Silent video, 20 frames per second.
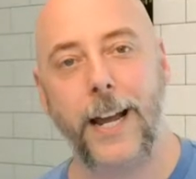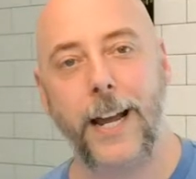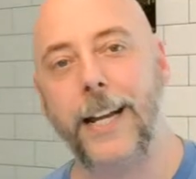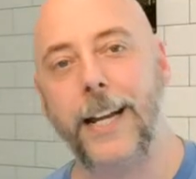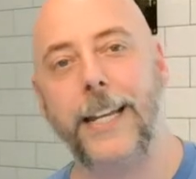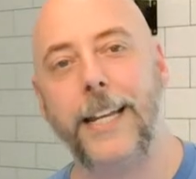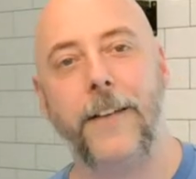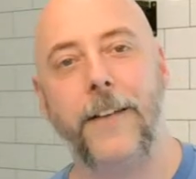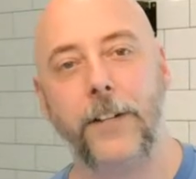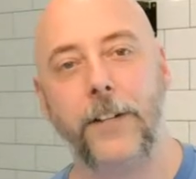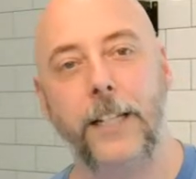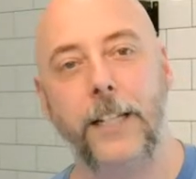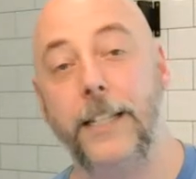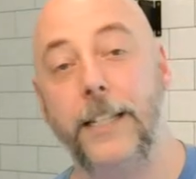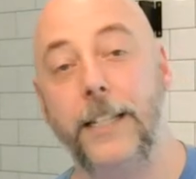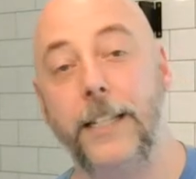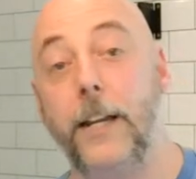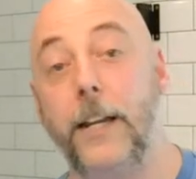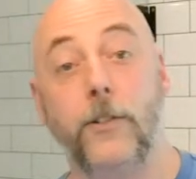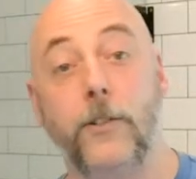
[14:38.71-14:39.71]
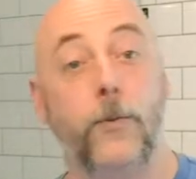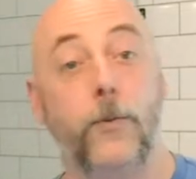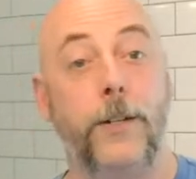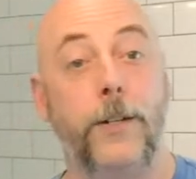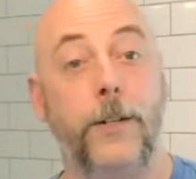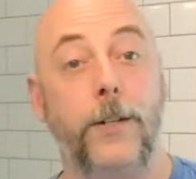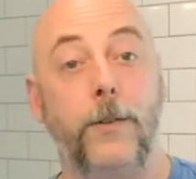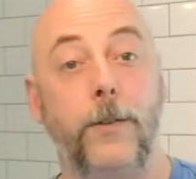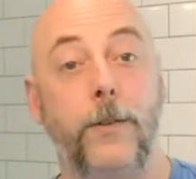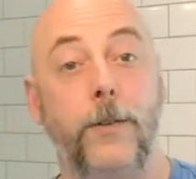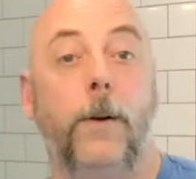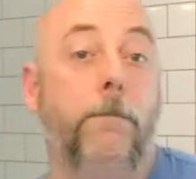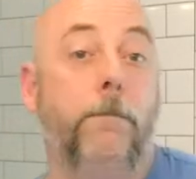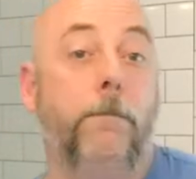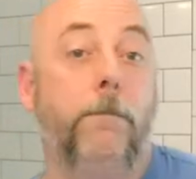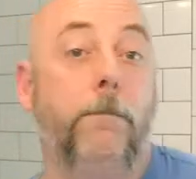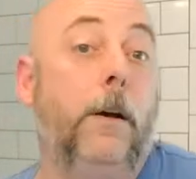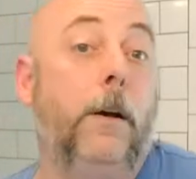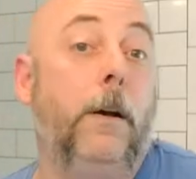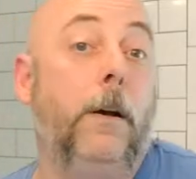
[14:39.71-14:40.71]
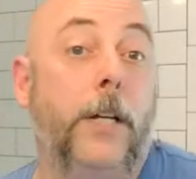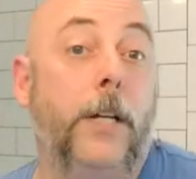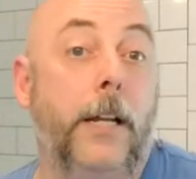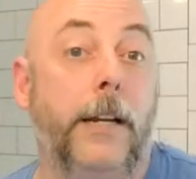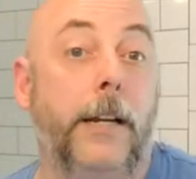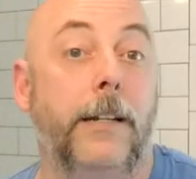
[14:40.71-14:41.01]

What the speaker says: You have to clean that. You just, I'm done.